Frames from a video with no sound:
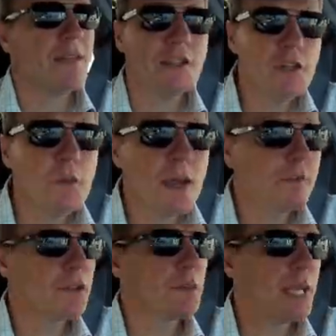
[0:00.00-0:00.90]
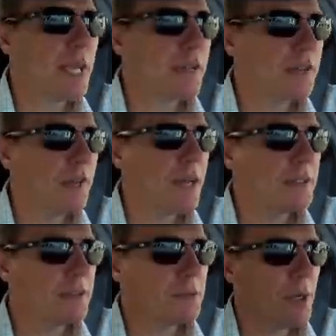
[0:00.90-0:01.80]
then you have to react
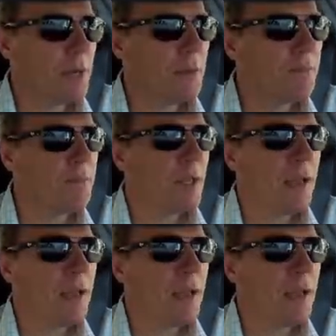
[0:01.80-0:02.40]
fast as well.